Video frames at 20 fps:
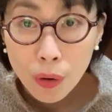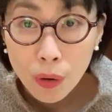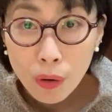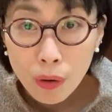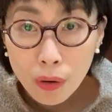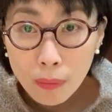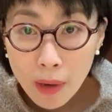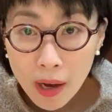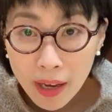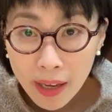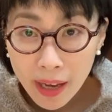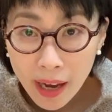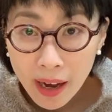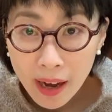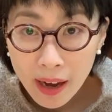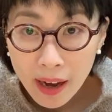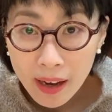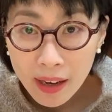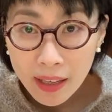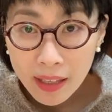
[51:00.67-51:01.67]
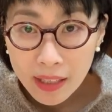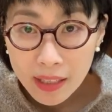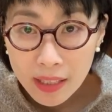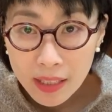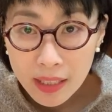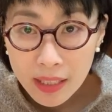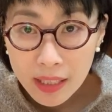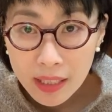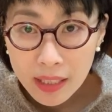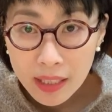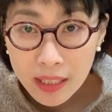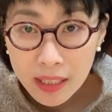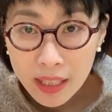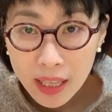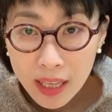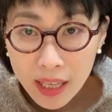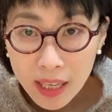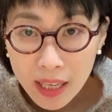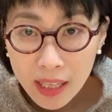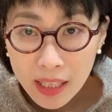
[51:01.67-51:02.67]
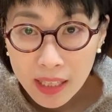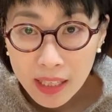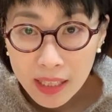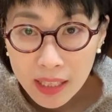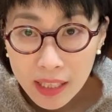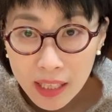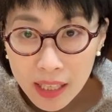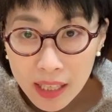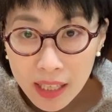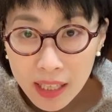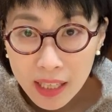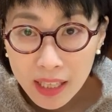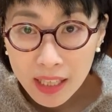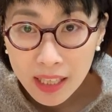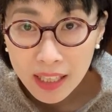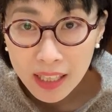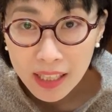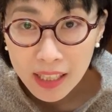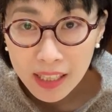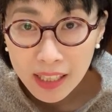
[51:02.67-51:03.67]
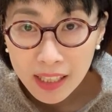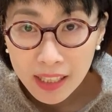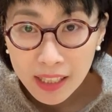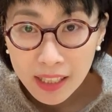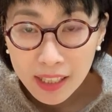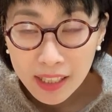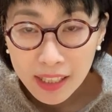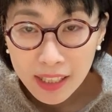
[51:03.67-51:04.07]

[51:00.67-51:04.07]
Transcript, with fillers: all my eyes and uh,